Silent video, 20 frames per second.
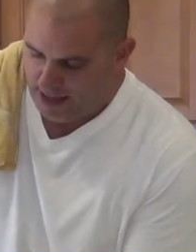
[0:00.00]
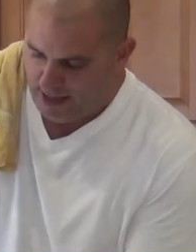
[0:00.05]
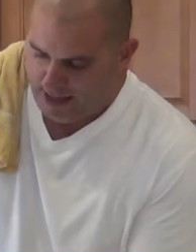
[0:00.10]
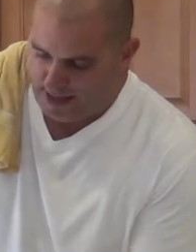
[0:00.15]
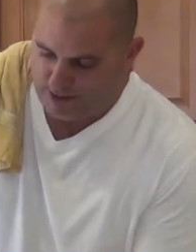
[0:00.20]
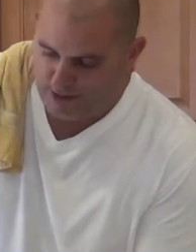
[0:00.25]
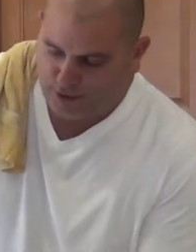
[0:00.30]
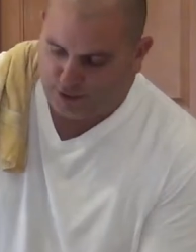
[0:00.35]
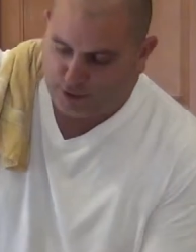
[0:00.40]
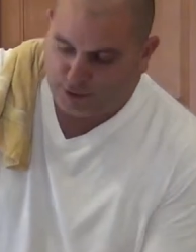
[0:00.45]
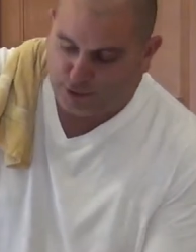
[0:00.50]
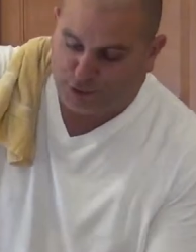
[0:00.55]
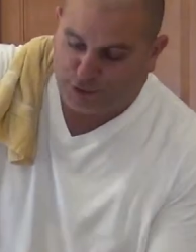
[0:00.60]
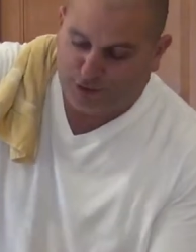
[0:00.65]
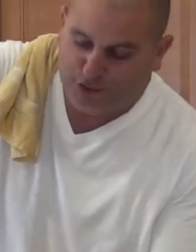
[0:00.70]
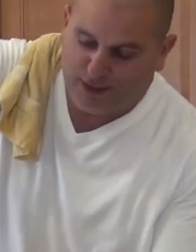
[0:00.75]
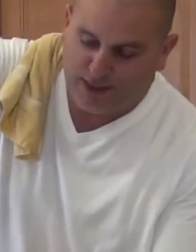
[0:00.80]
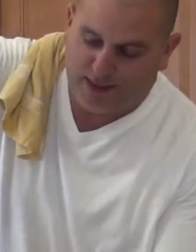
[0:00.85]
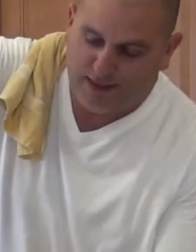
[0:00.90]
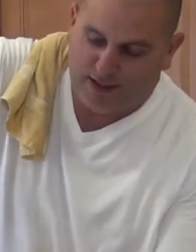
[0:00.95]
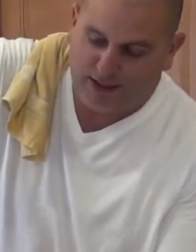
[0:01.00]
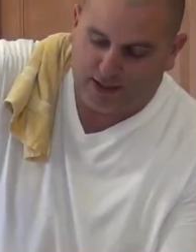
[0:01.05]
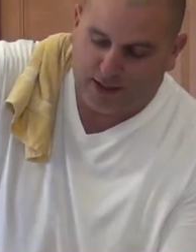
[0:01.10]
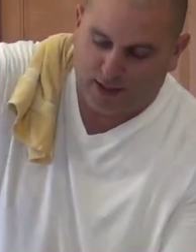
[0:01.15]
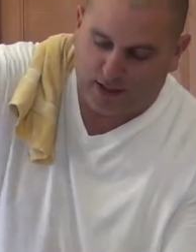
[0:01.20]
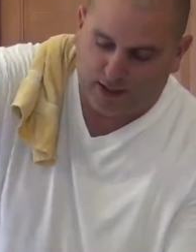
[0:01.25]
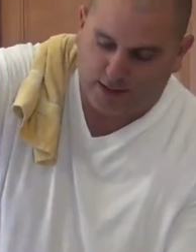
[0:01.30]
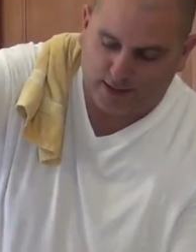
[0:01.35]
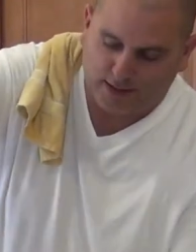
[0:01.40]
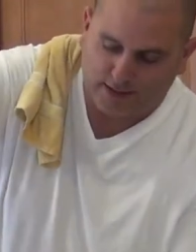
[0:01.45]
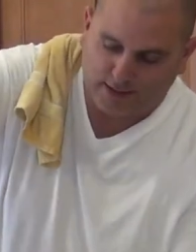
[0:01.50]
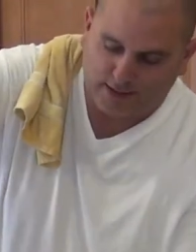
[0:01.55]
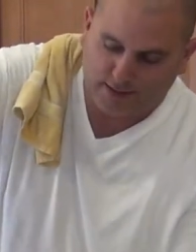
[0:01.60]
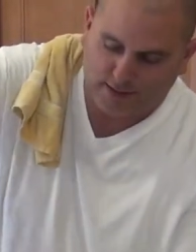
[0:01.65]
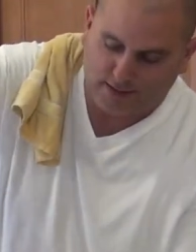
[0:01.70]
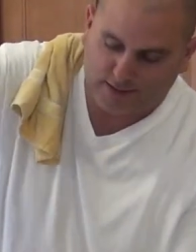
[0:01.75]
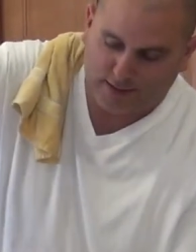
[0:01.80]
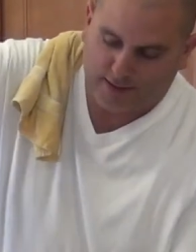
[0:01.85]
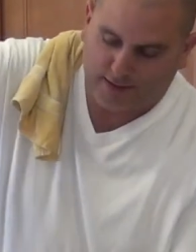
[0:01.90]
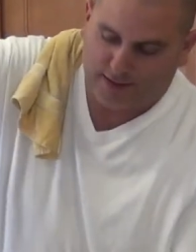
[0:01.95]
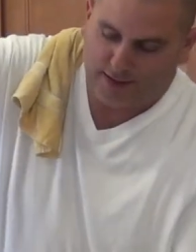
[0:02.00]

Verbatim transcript: And do you see the colors